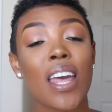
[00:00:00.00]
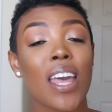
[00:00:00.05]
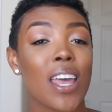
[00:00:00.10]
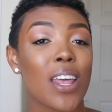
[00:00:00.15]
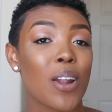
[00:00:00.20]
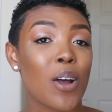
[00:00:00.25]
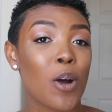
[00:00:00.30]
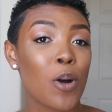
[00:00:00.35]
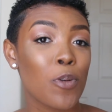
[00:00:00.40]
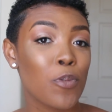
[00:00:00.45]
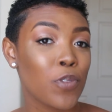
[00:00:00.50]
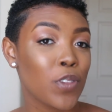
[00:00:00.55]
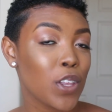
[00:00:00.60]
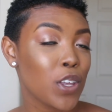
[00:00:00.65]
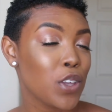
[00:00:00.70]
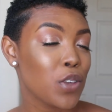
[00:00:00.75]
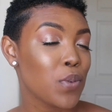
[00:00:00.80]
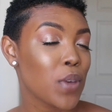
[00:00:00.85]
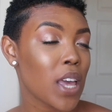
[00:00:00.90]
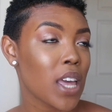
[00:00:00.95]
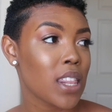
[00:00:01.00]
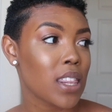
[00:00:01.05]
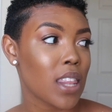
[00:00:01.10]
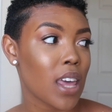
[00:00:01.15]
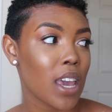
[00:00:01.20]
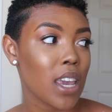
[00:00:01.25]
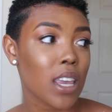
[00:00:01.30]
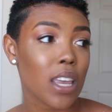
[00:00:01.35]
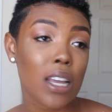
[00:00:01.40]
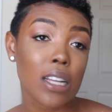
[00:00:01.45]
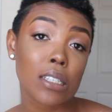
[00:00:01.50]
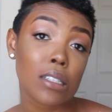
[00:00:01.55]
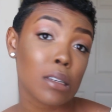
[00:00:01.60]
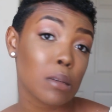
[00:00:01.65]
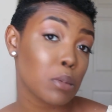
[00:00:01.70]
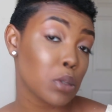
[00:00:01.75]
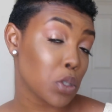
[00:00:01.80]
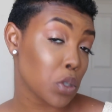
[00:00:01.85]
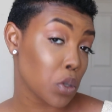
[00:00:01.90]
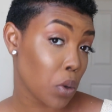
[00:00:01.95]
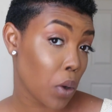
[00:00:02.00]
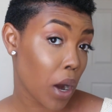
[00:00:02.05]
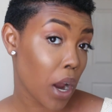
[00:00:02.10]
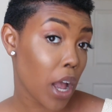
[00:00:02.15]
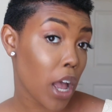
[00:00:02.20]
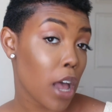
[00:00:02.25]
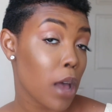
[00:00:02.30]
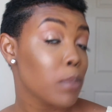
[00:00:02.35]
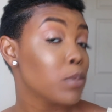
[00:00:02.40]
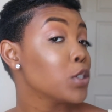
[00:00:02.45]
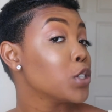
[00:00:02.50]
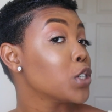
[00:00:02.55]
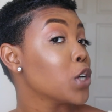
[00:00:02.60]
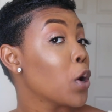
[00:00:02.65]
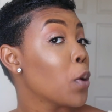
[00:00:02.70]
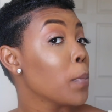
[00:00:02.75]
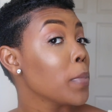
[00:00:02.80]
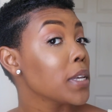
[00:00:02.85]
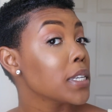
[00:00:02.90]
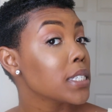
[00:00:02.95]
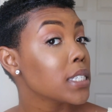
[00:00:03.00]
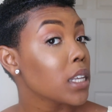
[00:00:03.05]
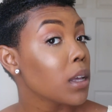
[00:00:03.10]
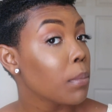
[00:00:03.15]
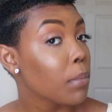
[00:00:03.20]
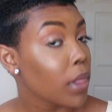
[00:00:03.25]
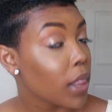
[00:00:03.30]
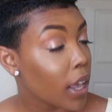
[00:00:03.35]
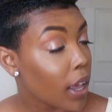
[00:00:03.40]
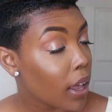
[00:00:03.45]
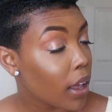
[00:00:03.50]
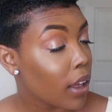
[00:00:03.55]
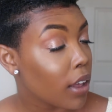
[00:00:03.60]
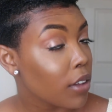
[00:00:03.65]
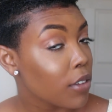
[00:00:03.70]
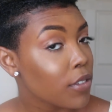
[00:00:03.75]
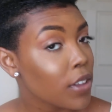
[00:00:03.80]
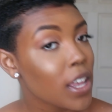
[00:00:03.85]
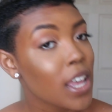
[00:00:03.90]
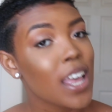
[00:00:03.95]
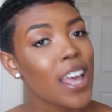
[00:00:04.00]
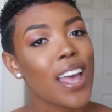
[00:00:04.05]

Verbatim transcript: And hopefully you can like and subscribe, show me some love,